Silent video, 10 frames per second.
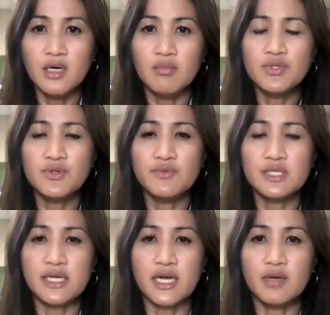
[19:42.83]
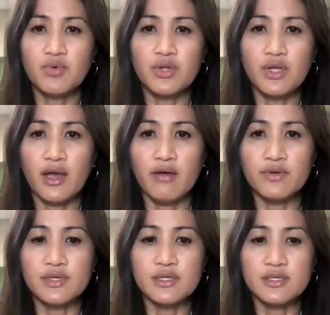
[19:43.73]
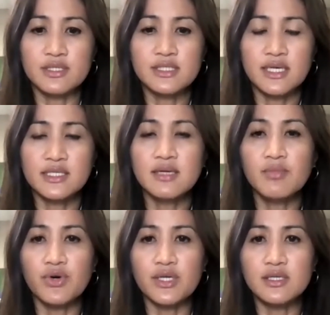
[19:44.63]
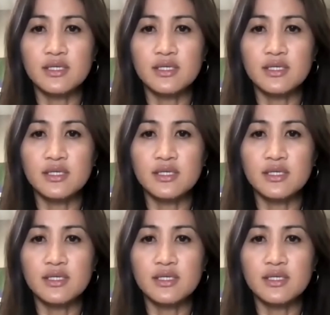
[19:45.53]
Most of the time when you have a sesamoid